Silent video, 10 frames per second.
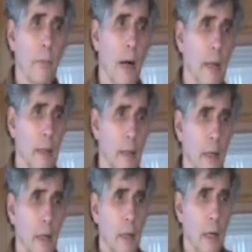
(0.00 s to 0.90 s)
body
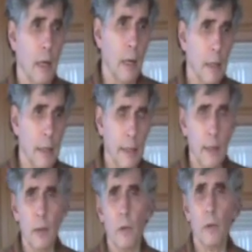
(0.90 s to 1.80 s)

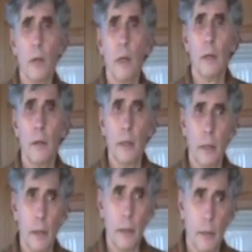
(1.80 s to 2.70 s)
heal
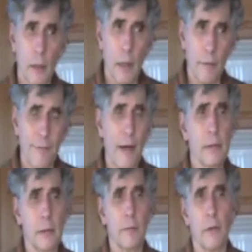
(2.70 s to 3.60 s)
the
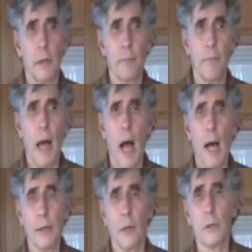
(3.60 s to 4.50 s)
effects of the
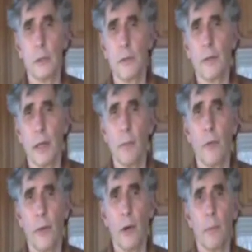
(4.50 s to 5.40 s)
high doses of
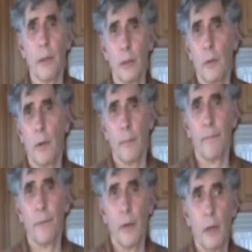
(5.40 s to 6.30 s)
chemotherapy you're on,
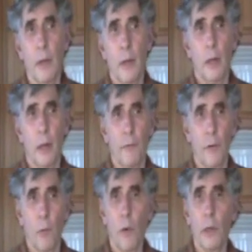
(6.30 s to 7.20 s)
if
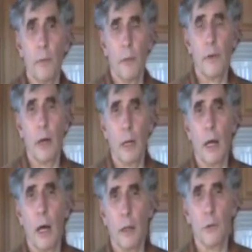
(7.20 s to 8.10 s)
you're working with an
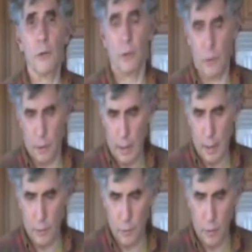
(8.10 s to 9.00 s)
oncologist.
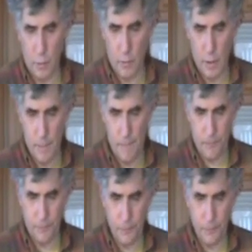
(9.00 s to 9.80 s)
And so,